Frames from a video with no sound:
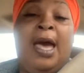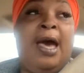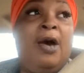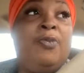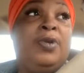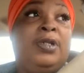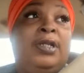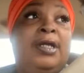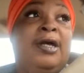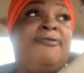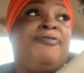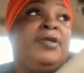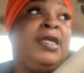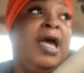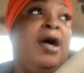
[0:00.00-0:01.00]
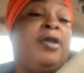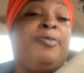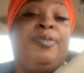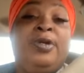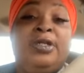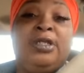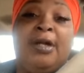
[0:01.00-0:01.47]
I would love for y'all
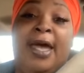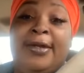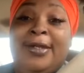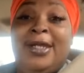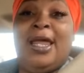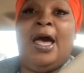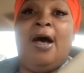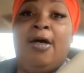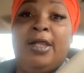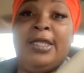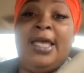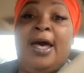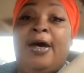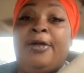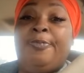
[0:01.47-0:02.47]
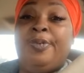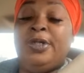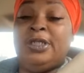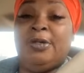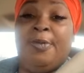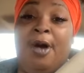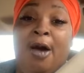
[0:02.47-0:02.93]
to I need all of y'all to
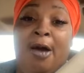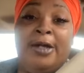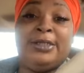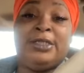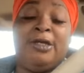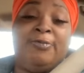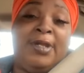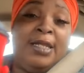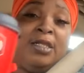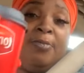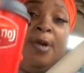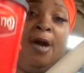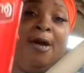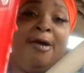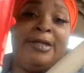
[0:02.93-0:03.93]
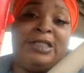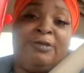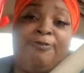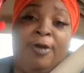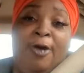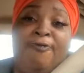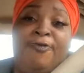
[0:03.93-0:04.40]
put them hearts up. Let them
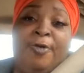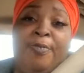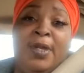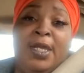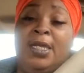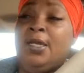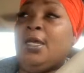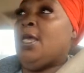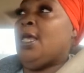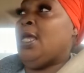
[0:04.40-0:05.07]
hearts flow for me.